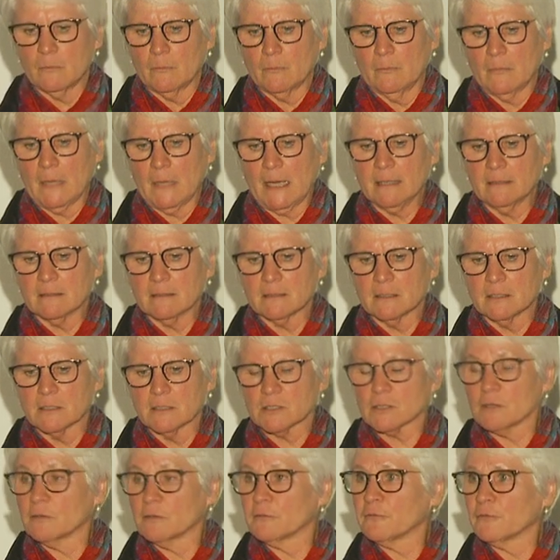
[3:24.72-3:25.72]

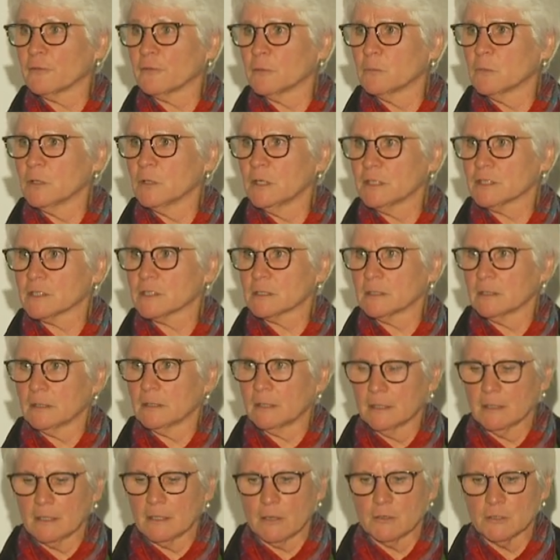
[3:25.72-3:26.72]
maintenance of firmness
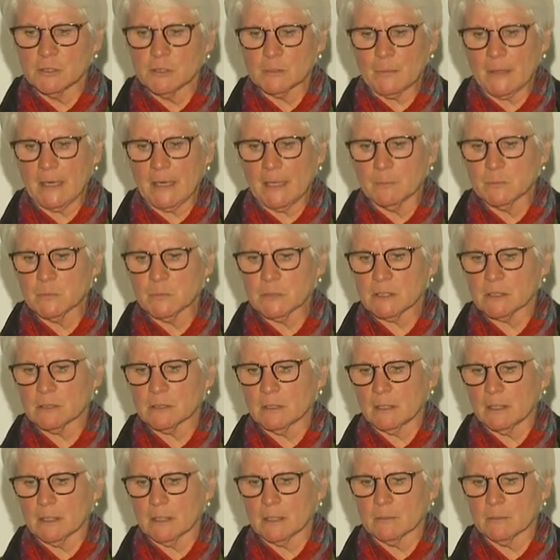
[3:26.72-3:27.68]
in those plums